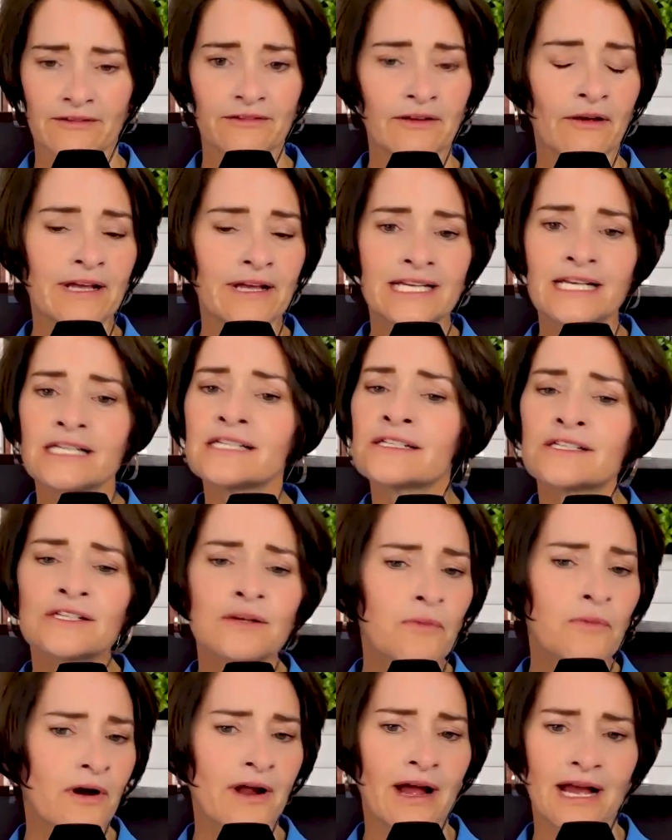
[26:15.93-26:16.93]
So it doesn't
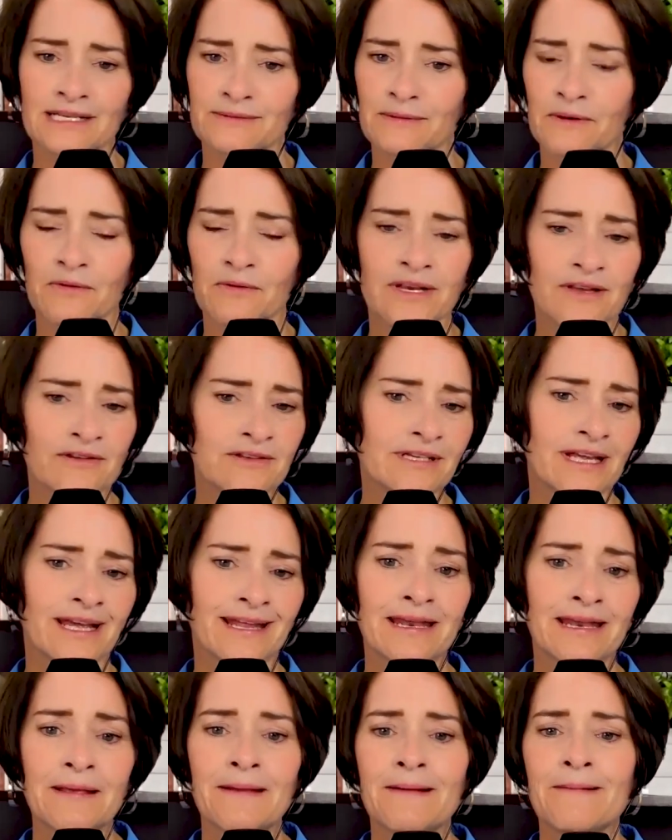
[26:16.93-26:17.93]
surprise me when you
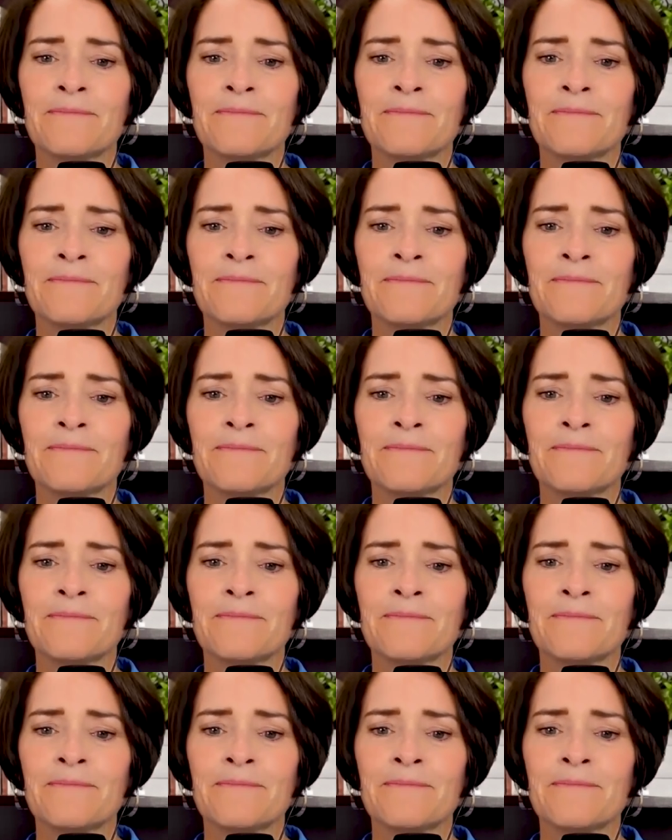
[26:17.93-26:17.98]
said,